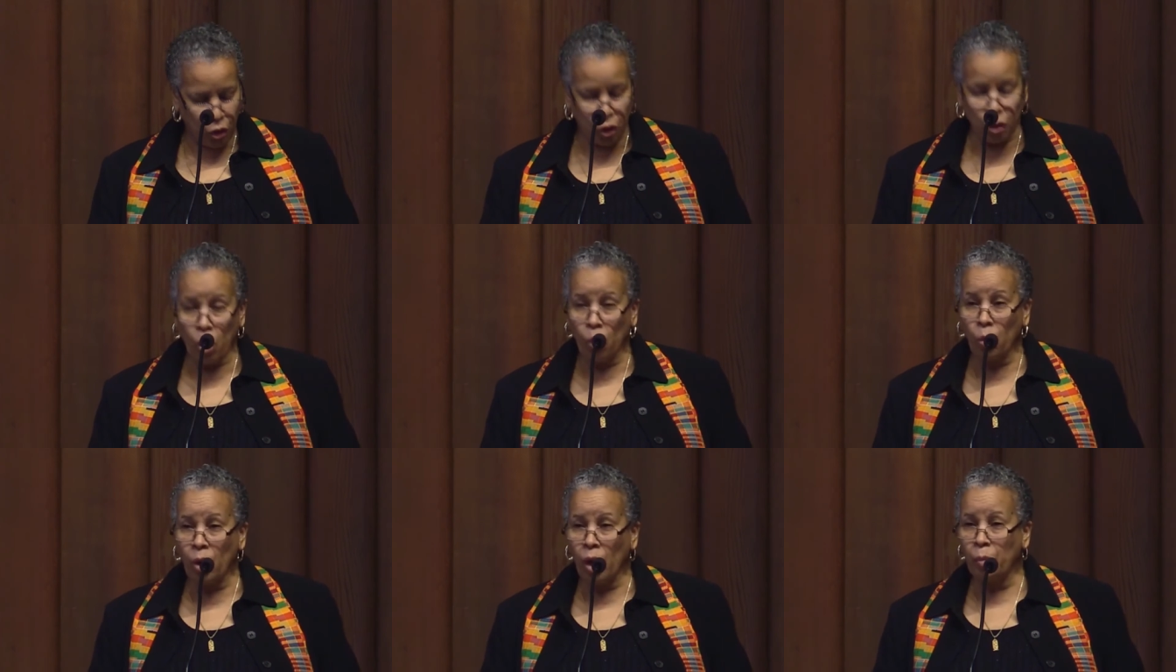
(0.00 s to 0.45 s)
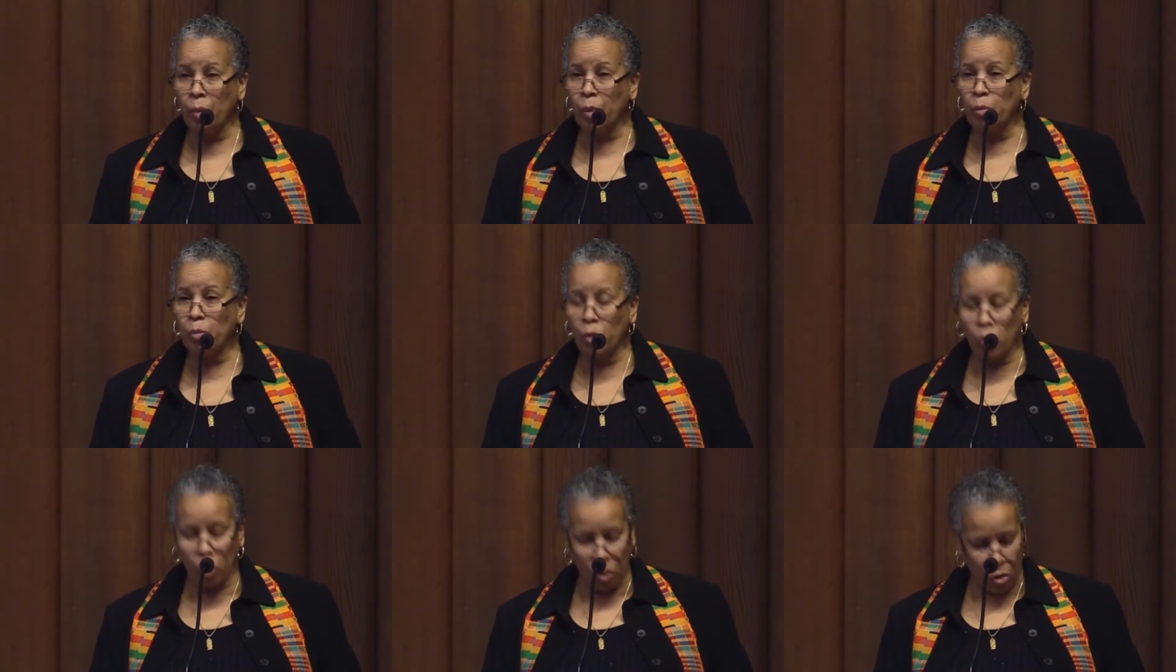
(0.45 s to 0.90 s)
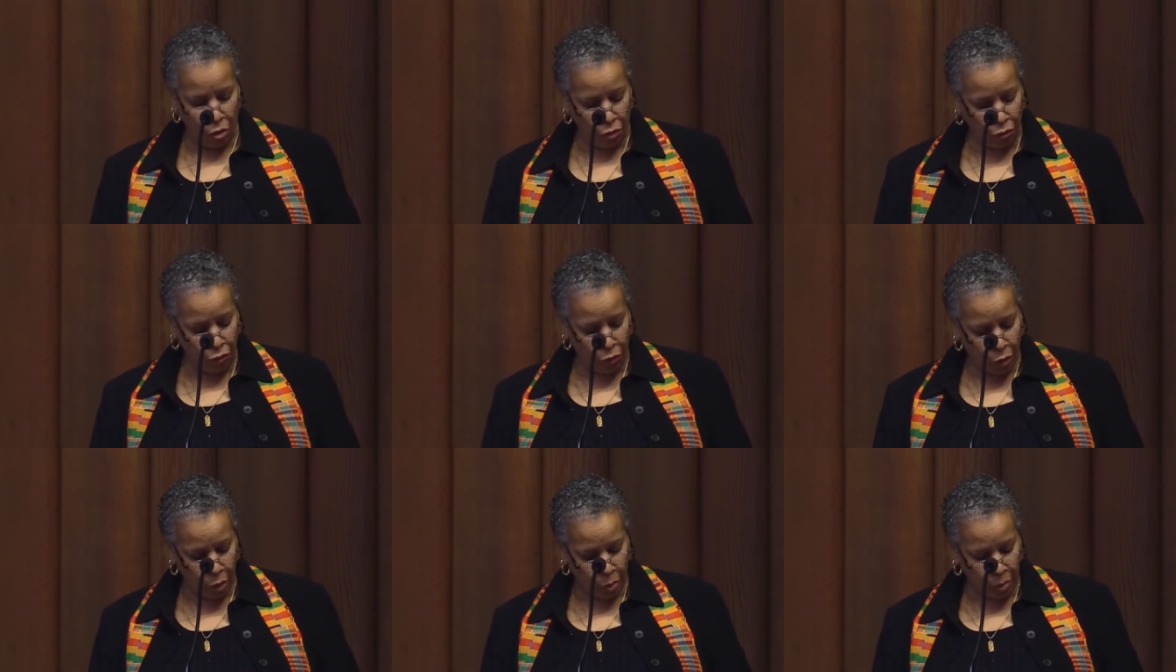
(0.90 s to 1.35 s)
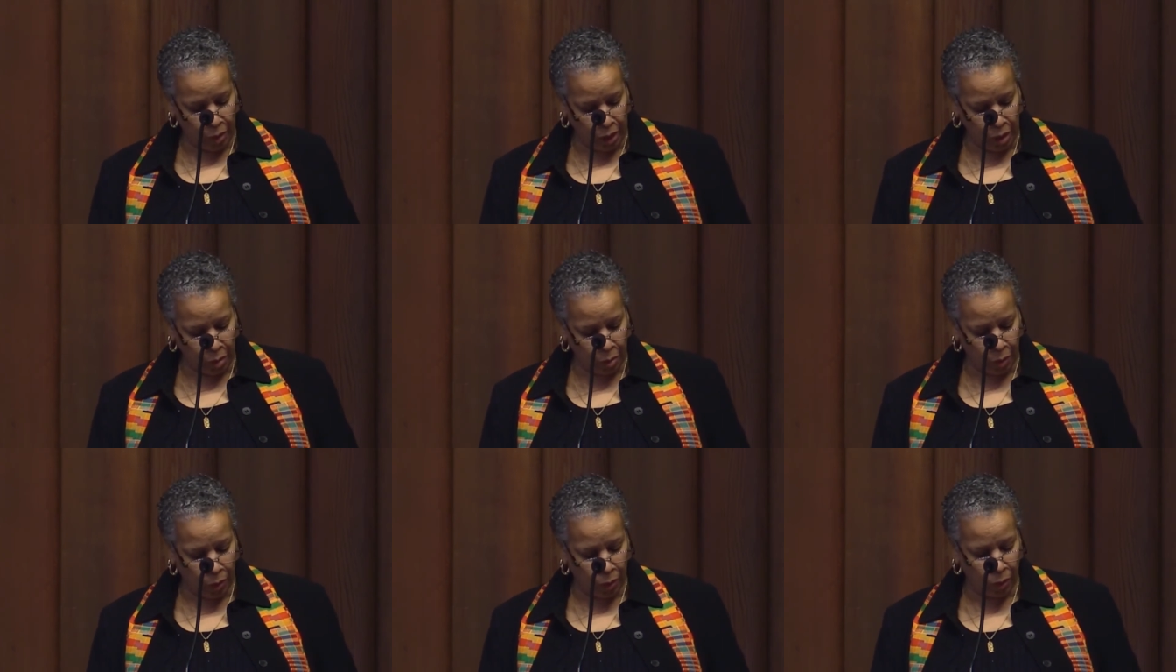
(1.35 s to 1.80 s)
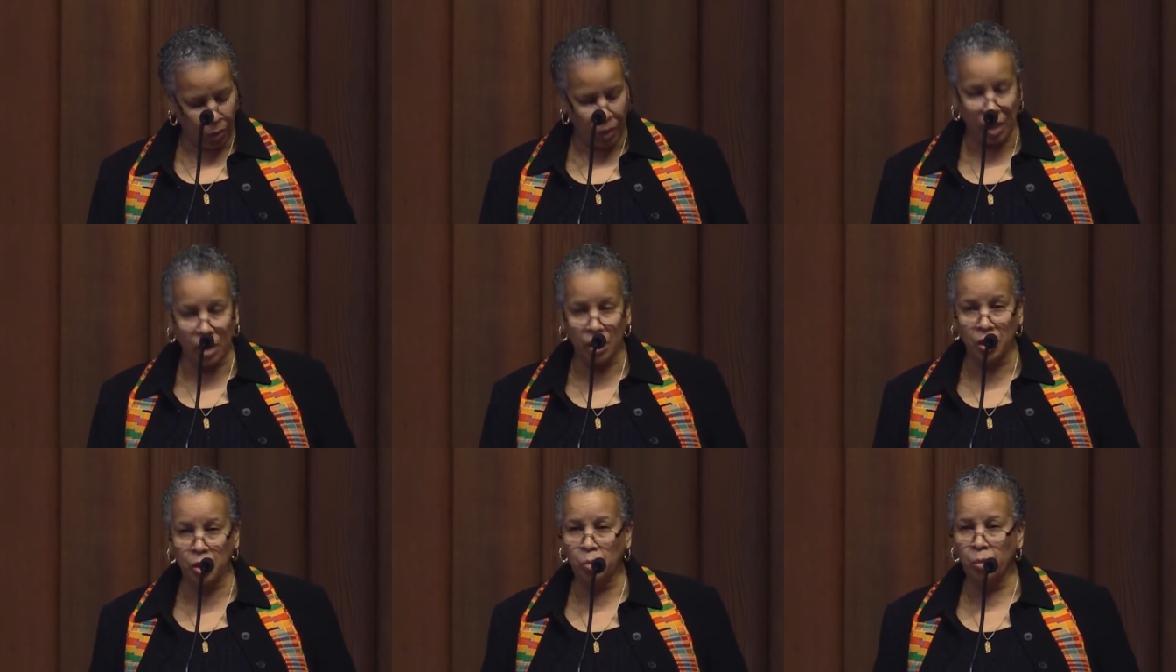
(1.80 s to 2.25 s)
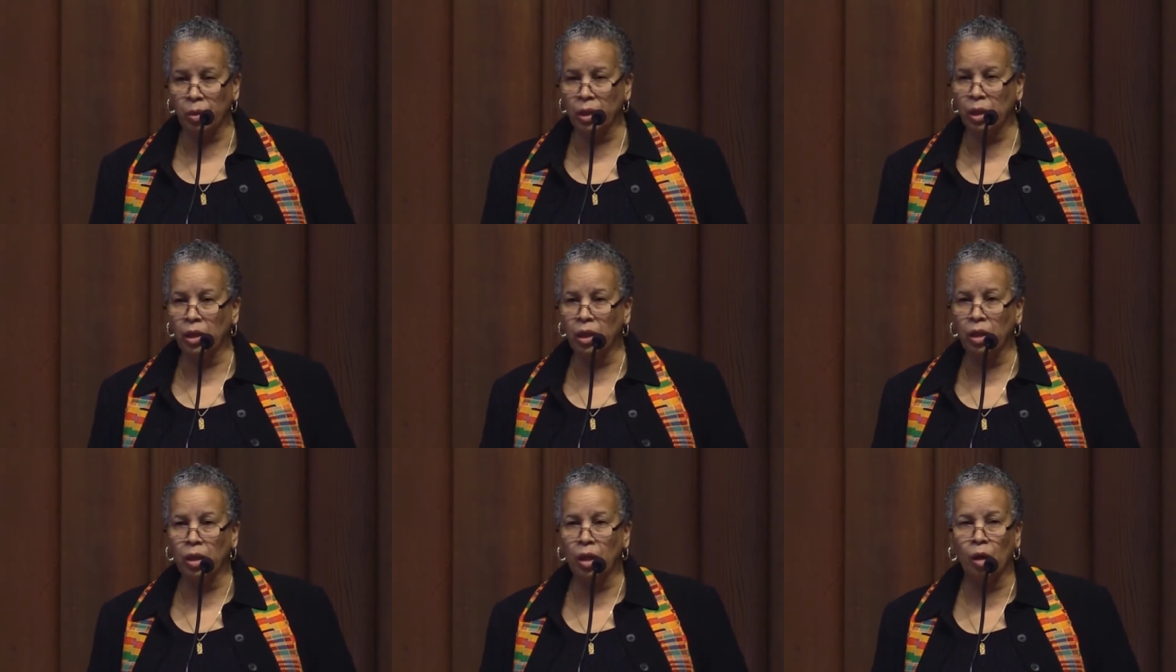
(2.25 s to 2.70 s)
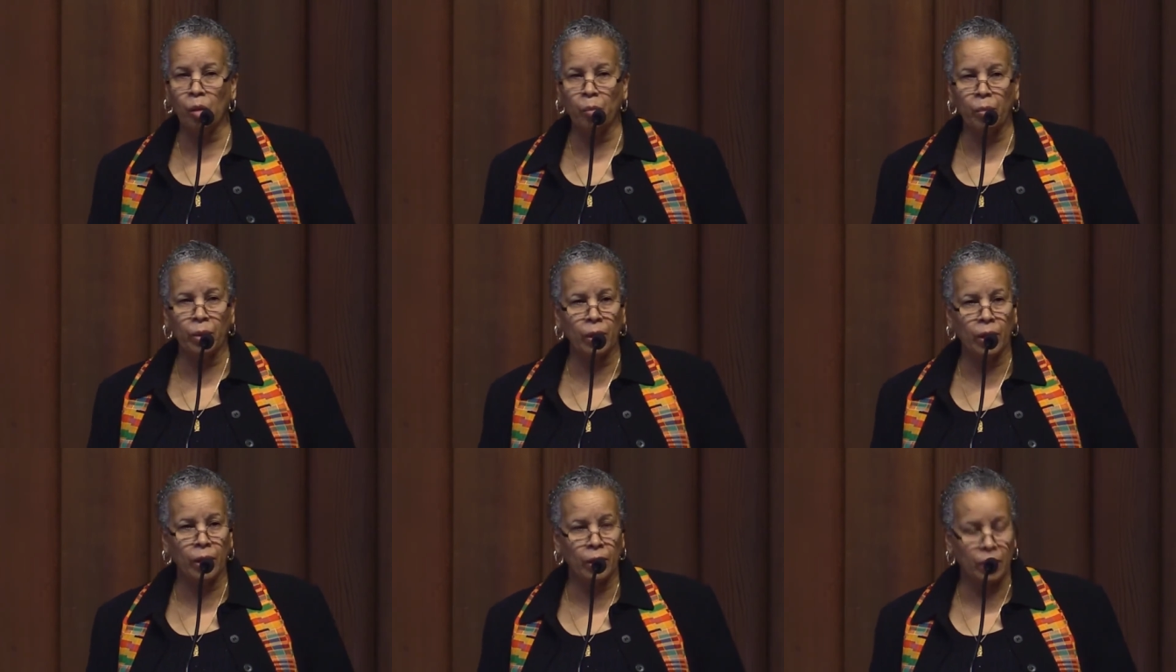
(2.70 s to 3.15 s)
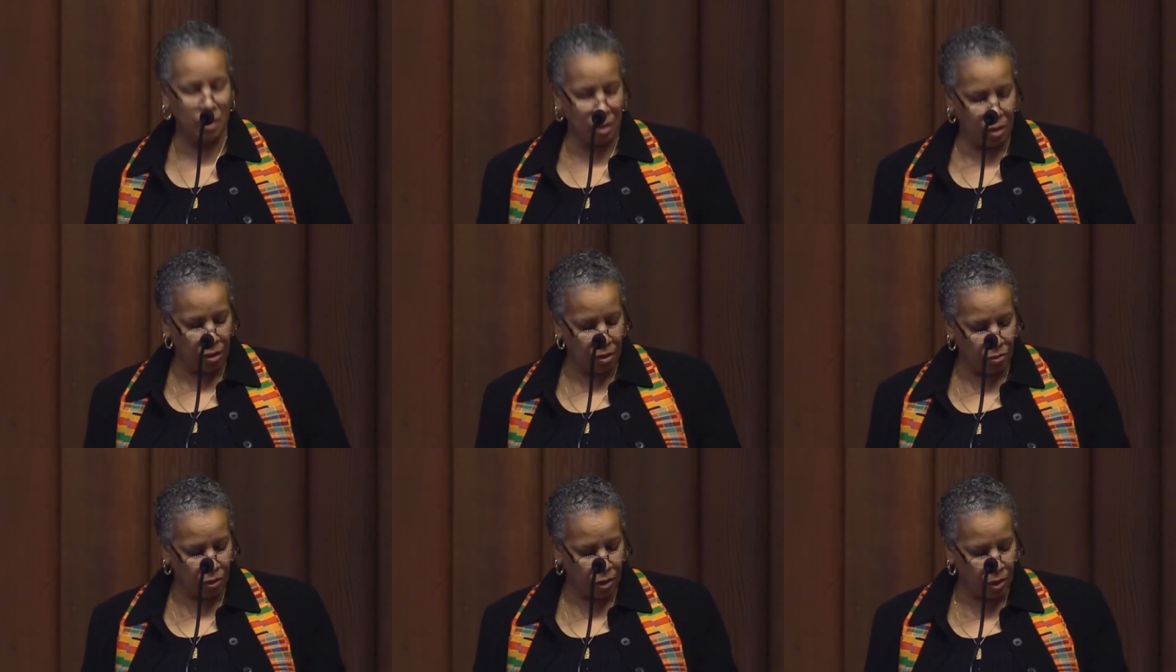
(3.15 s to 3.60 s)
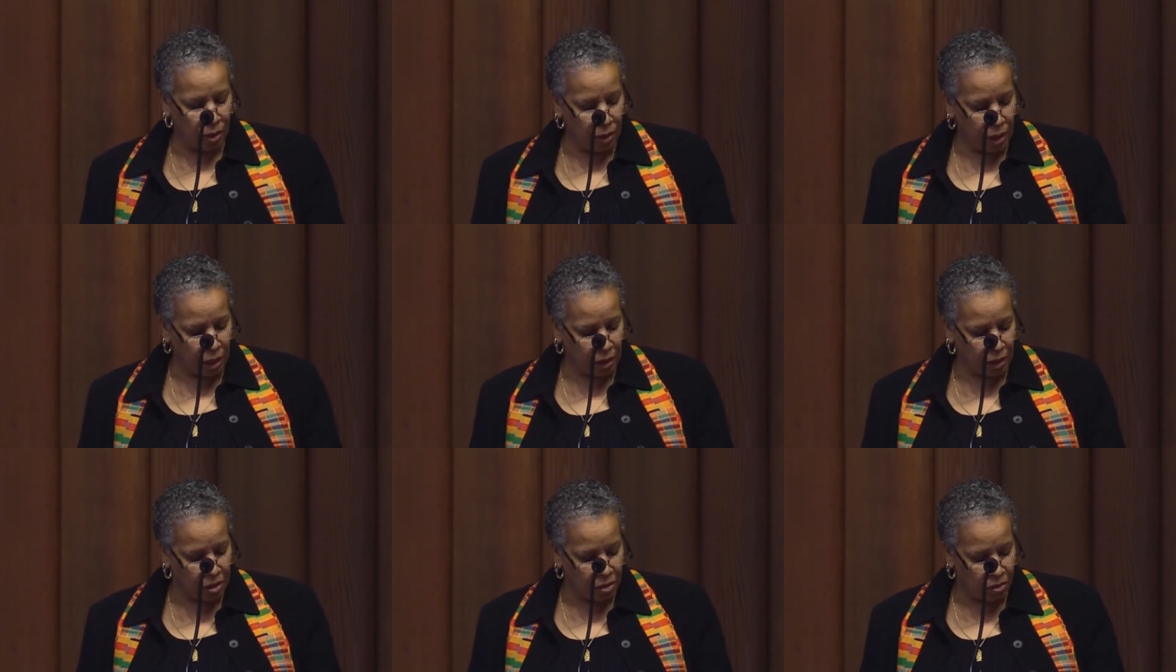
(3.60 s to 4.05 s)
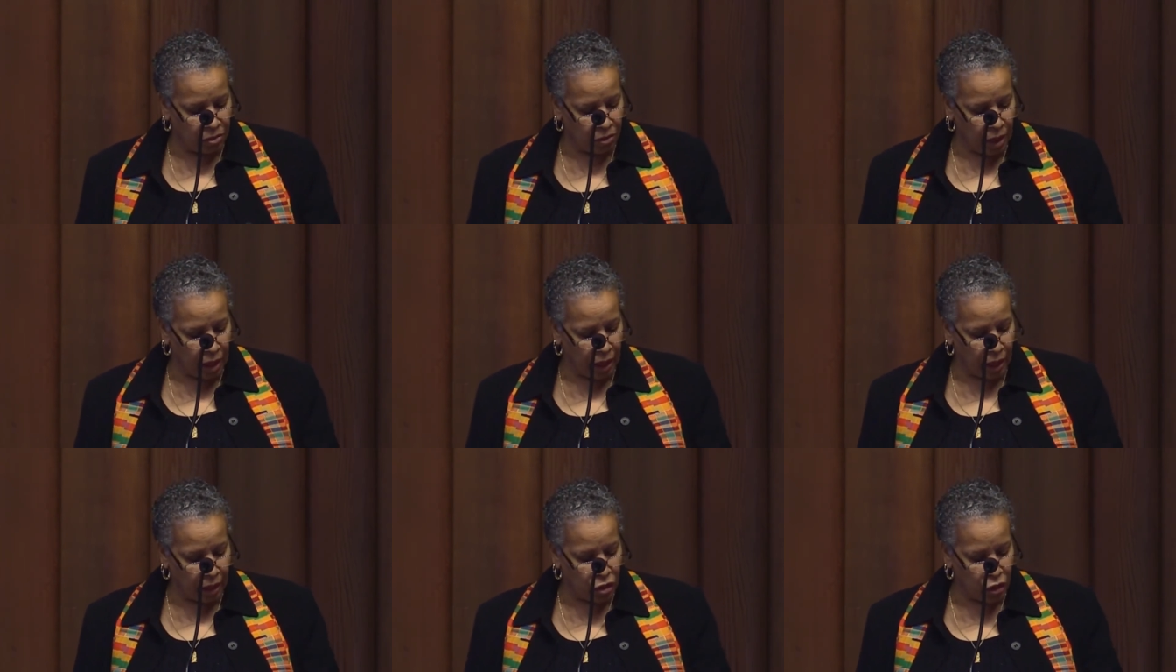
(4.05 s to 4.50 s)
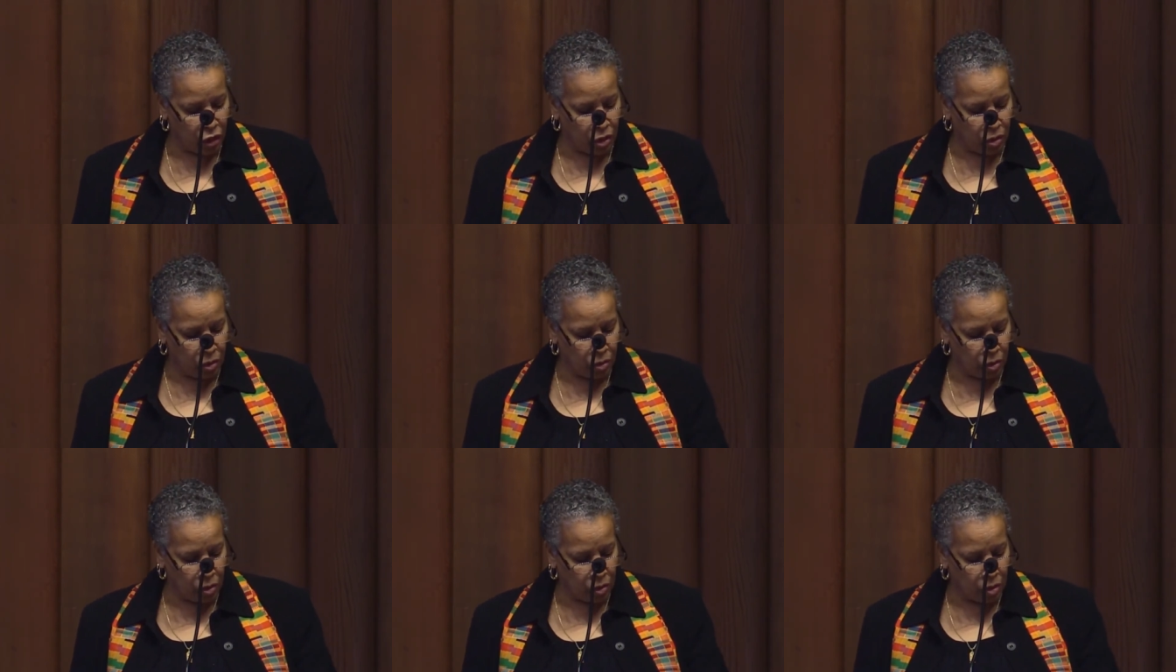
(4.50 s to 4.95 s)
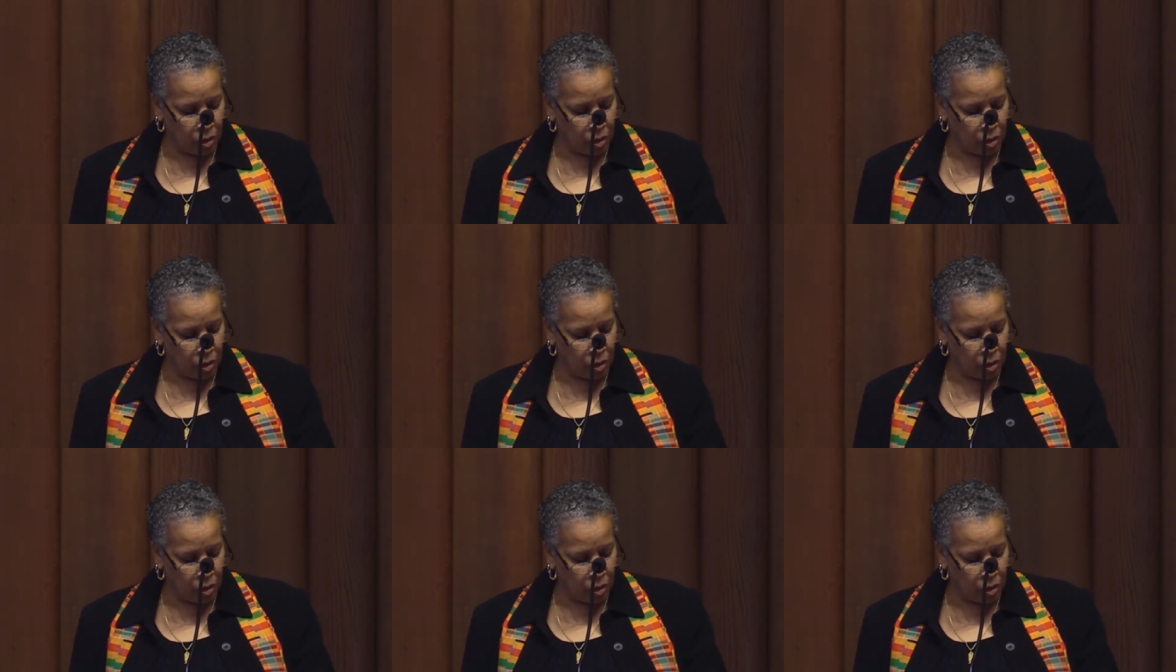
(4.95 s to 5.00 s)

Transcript: Show up more for people and be a part of collective action.